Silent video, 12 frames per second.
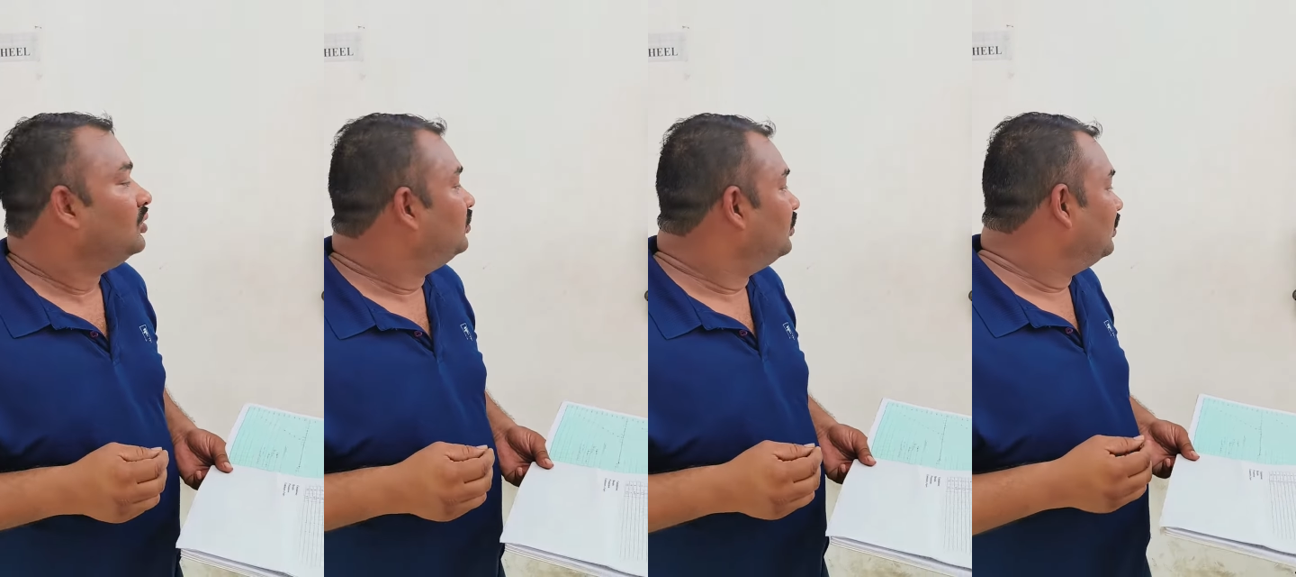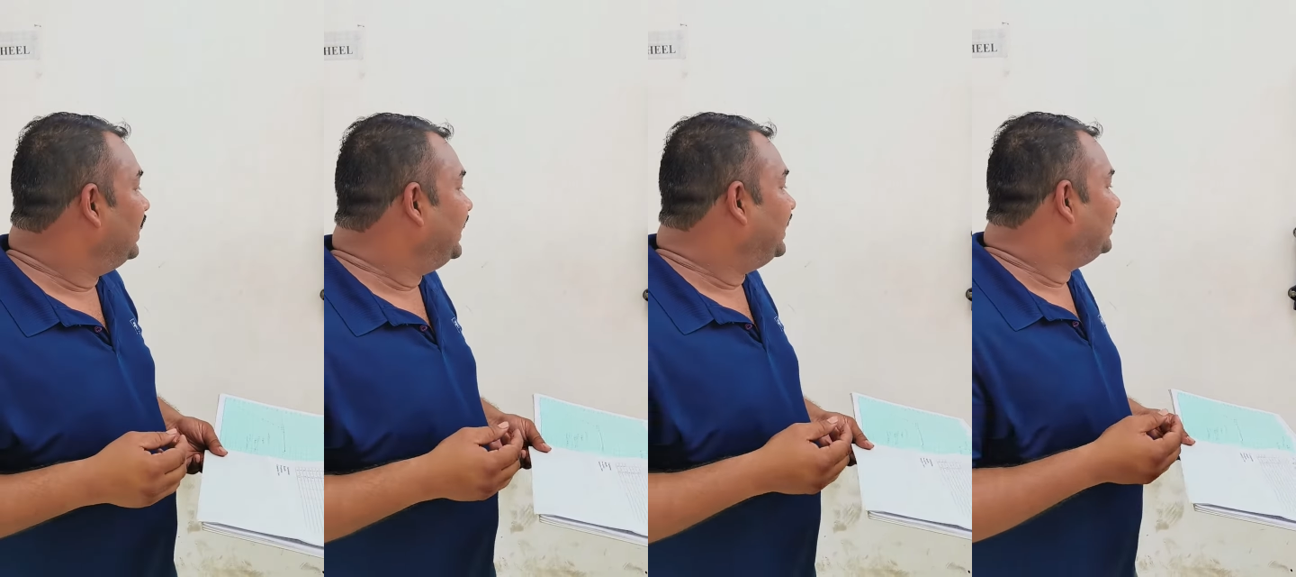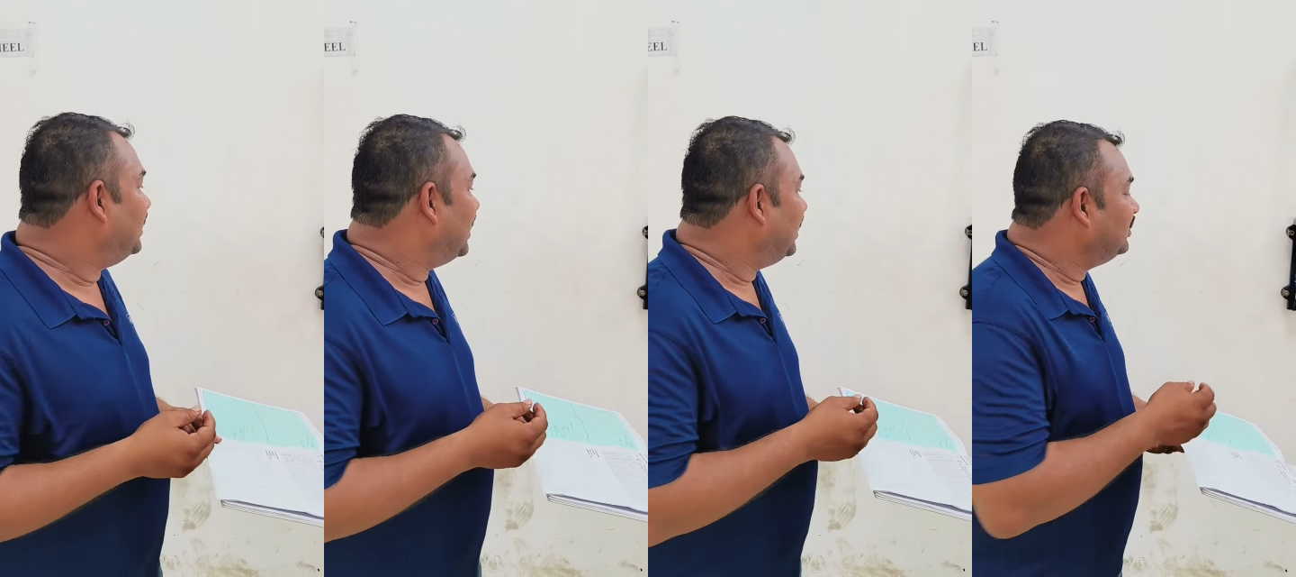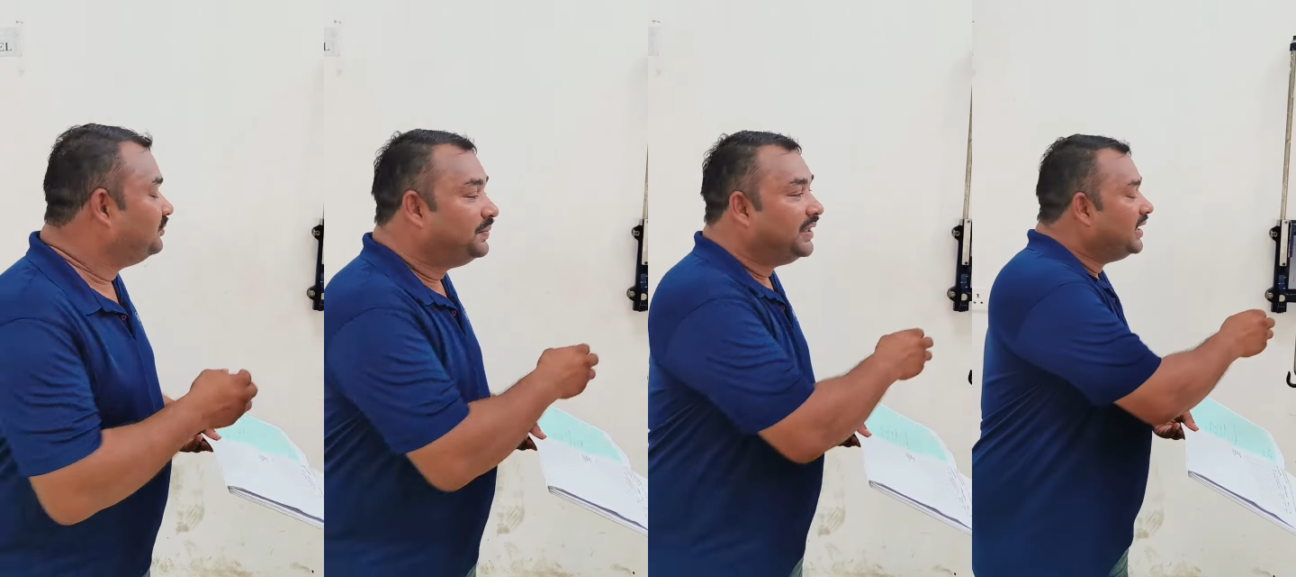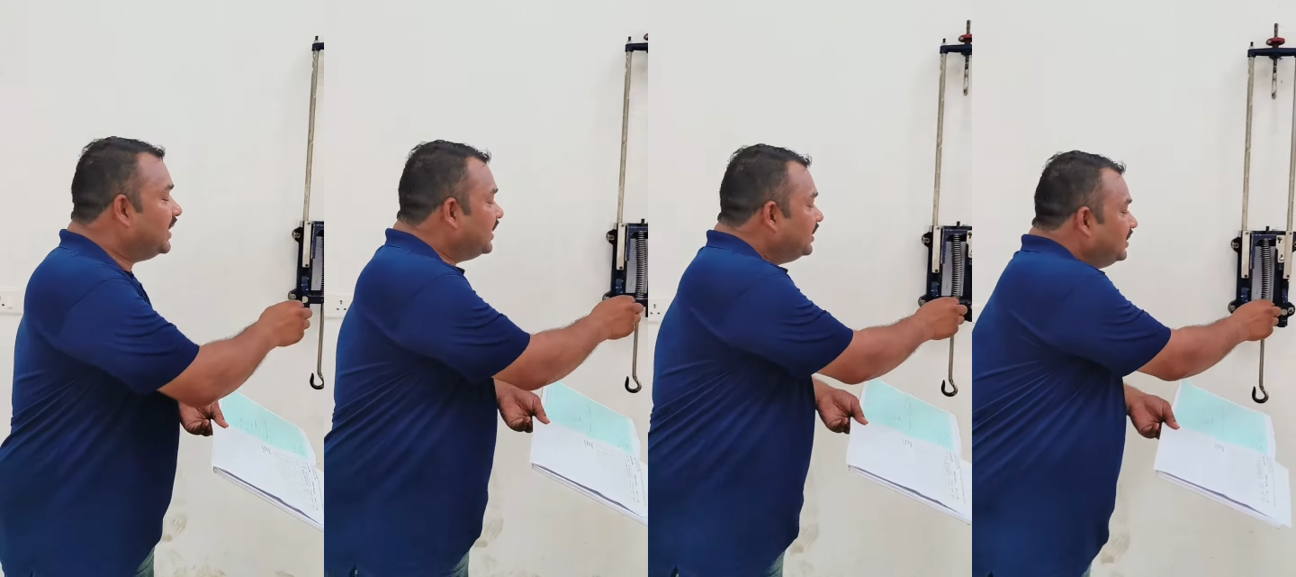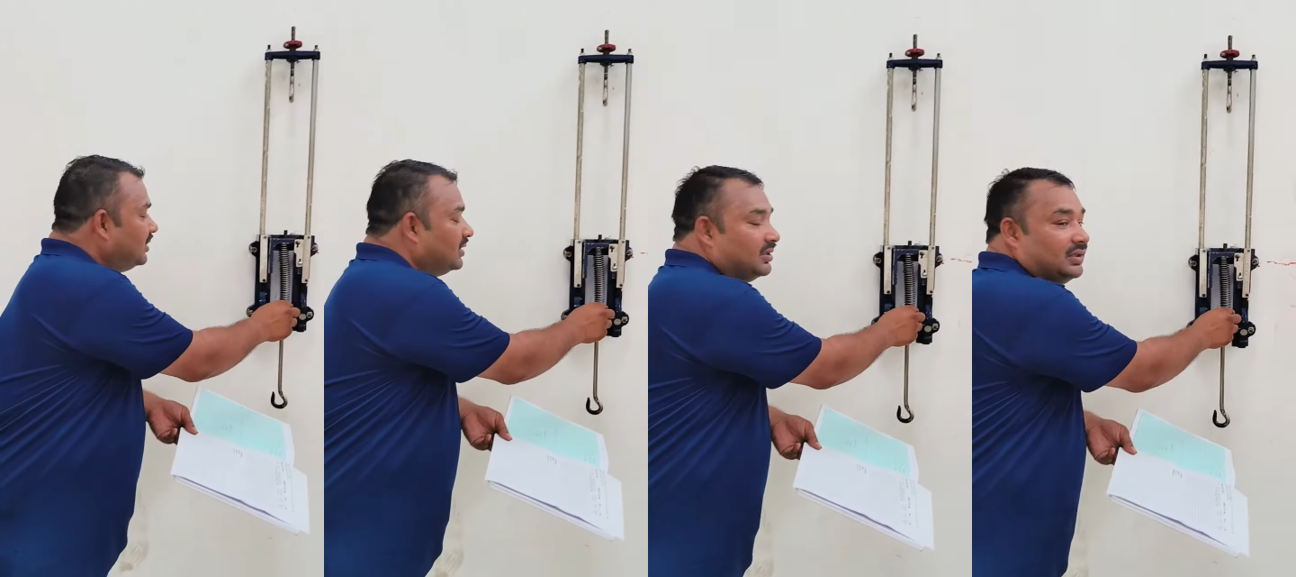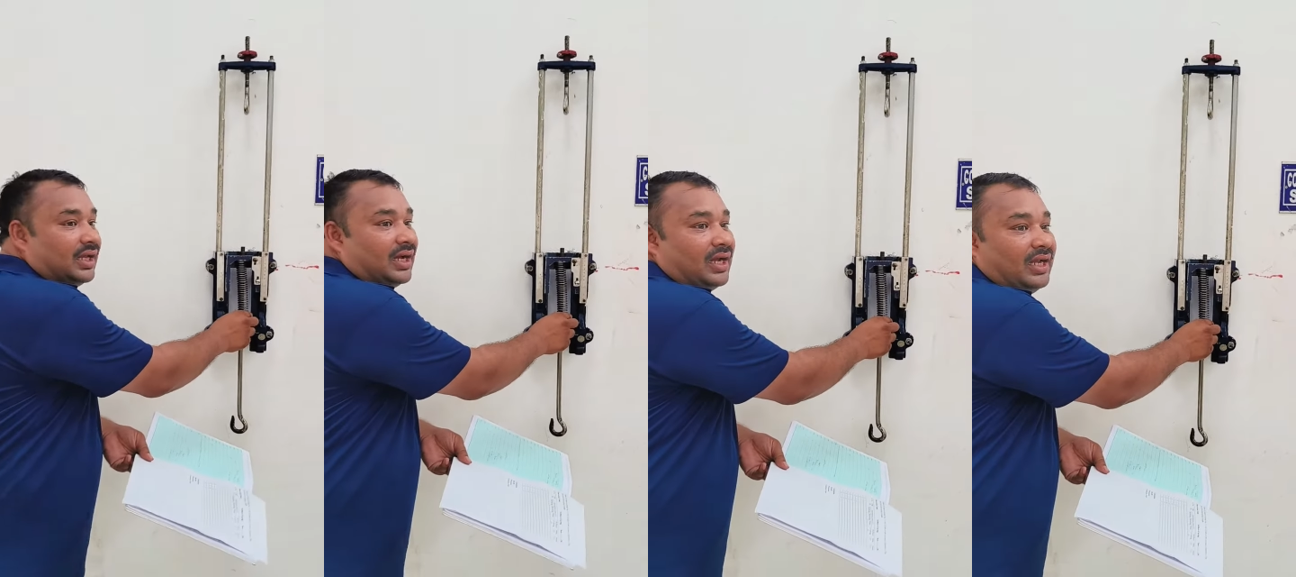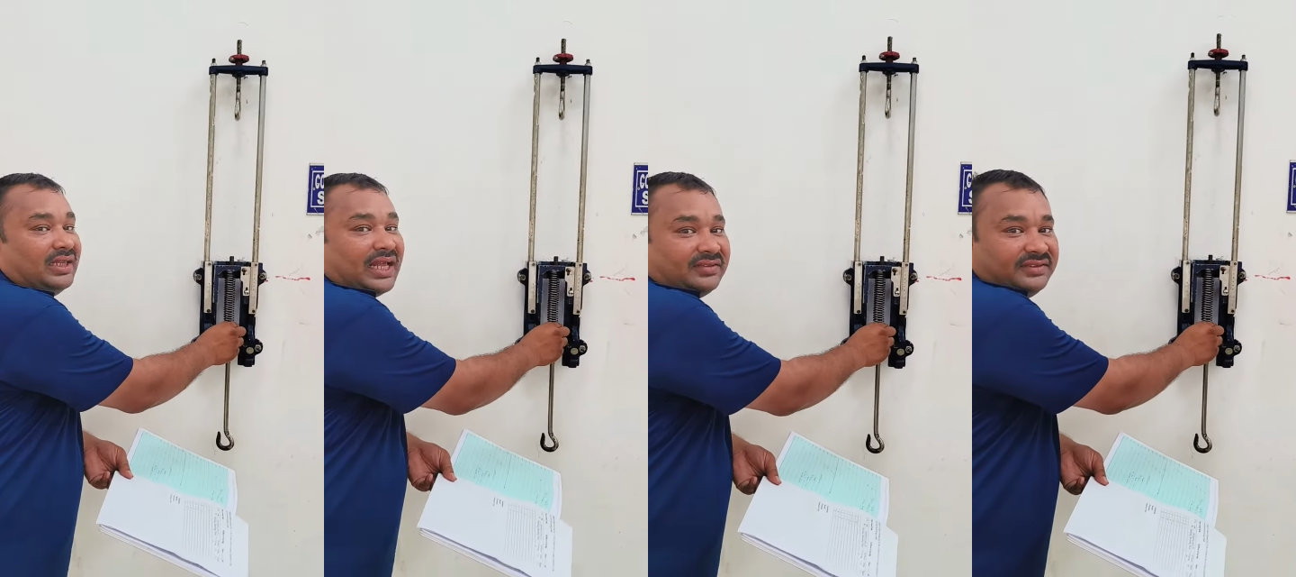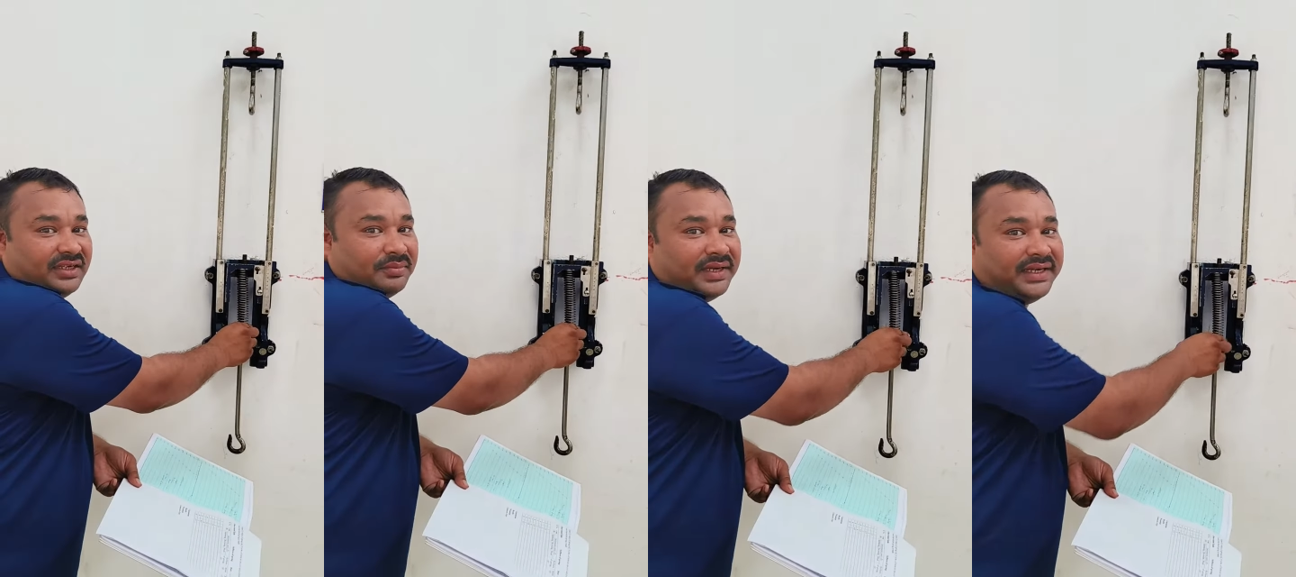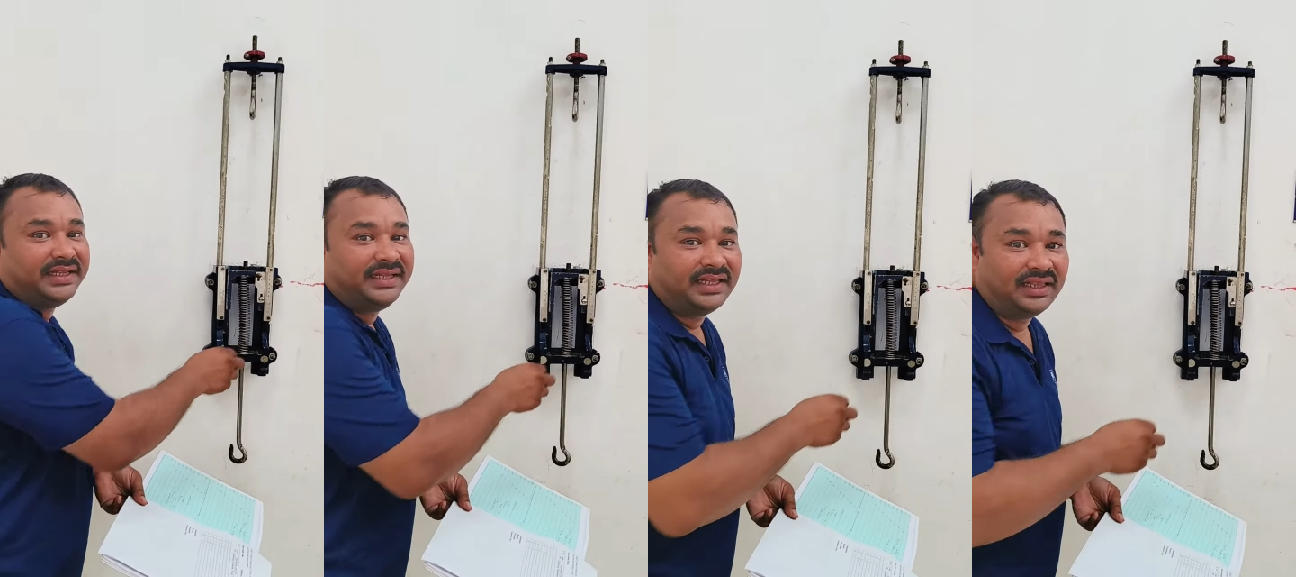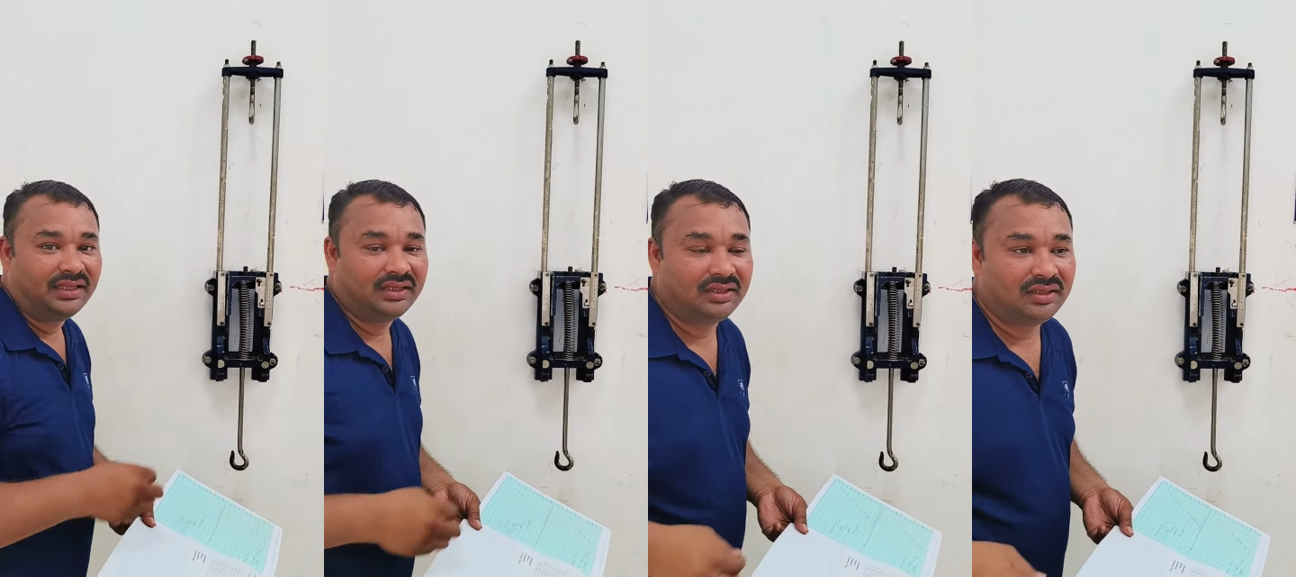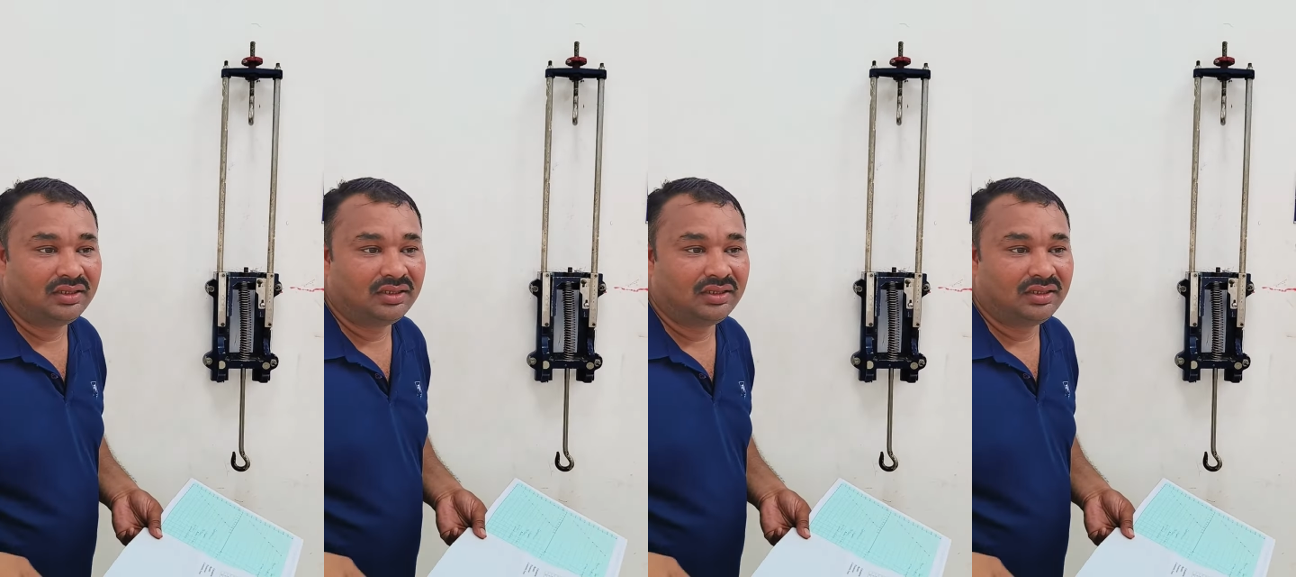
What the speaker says: So it is spring is the elastic material,